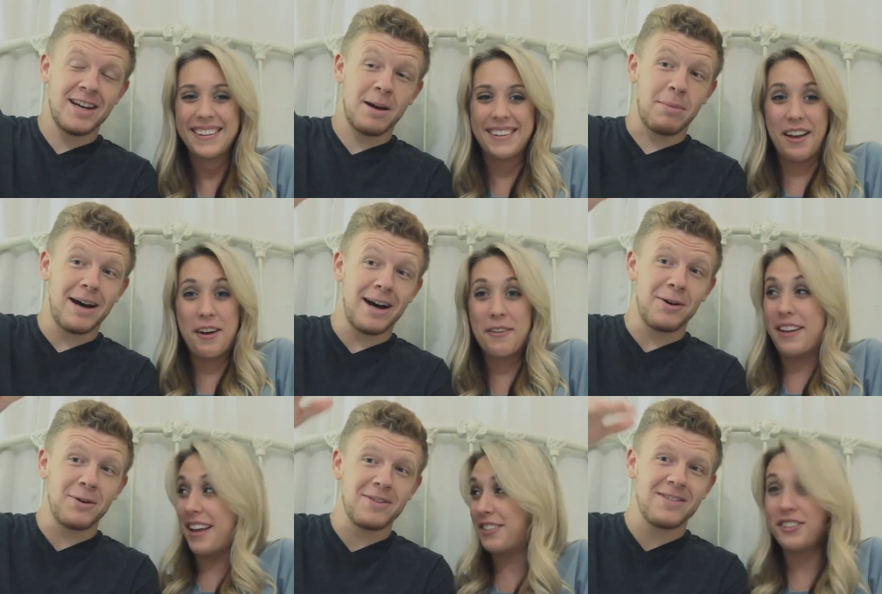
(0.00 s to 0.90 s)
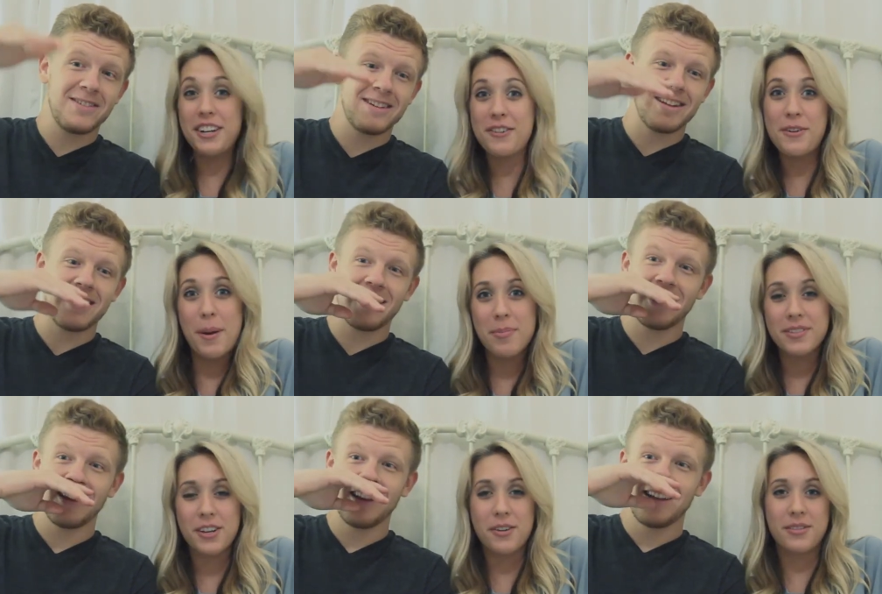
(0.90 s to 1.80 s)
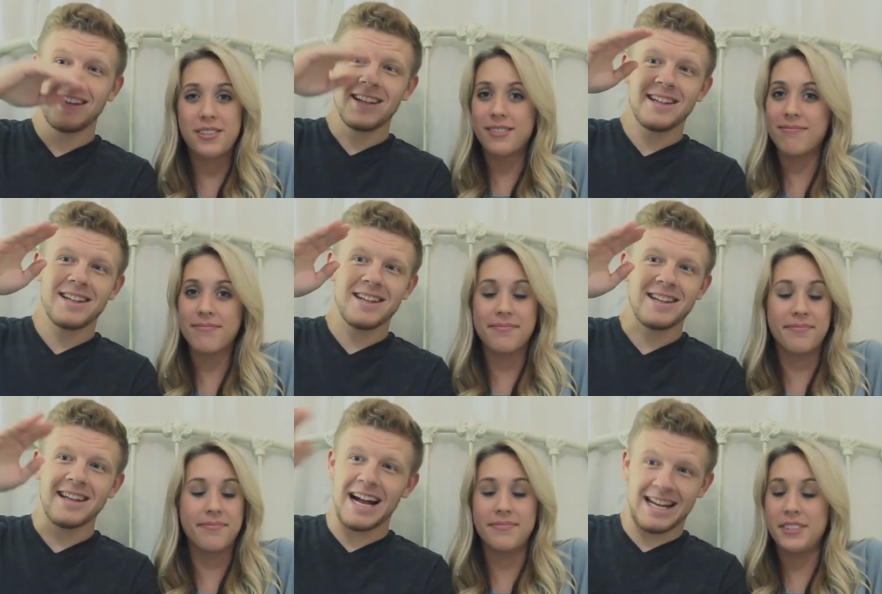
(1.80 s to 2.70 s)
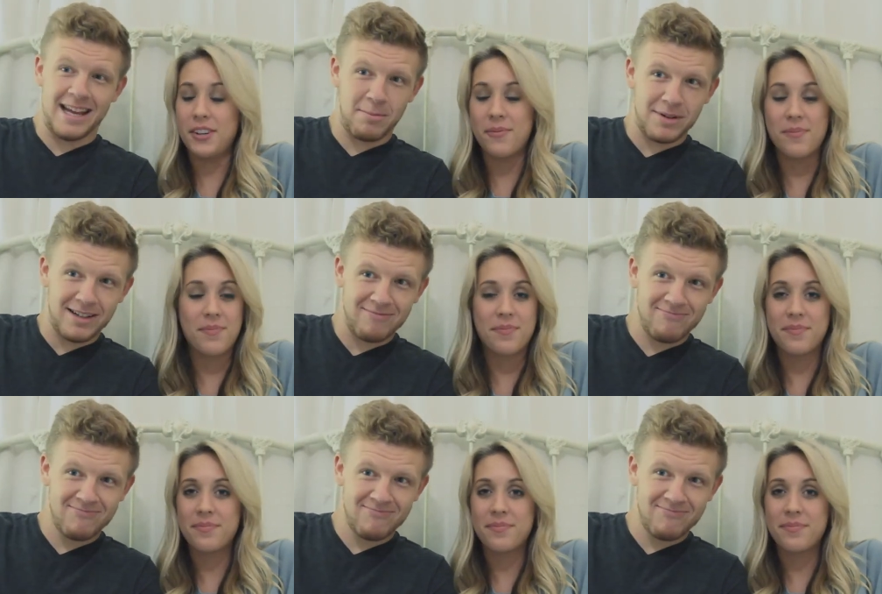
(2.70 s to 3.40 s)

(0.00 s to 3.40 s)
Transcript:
Speaker 1: about... Oh, next year, new episodes.
Speaker 2: Not happening.